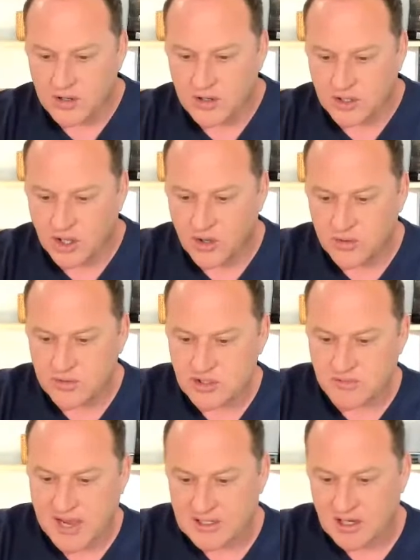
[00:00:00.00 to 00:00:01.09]
go
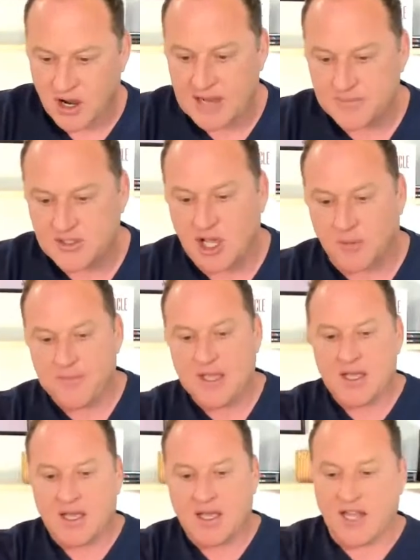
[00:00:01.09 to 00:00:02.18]
direct. All right, so
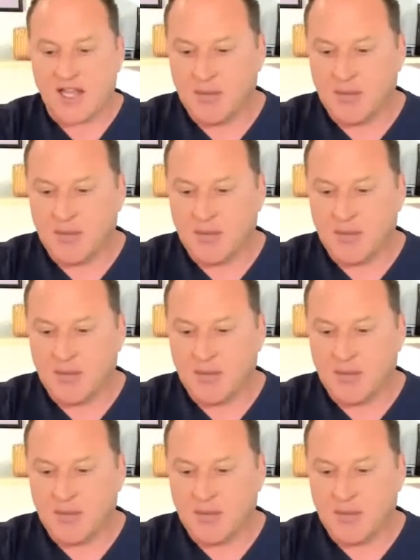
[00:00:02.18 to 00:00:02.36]
number